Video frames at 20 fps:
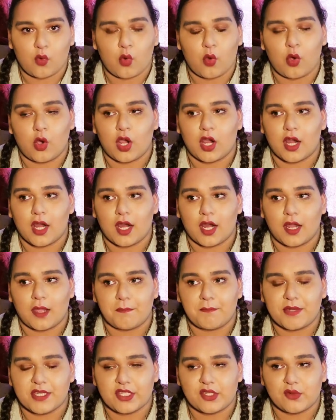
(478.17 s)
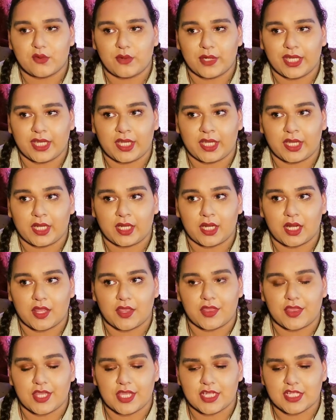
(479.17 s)
war between
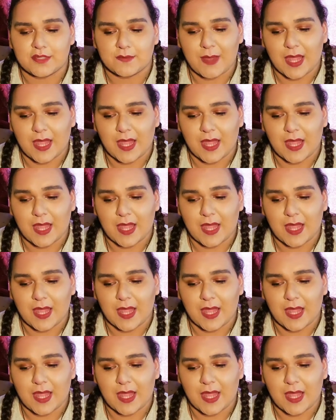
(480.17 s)
these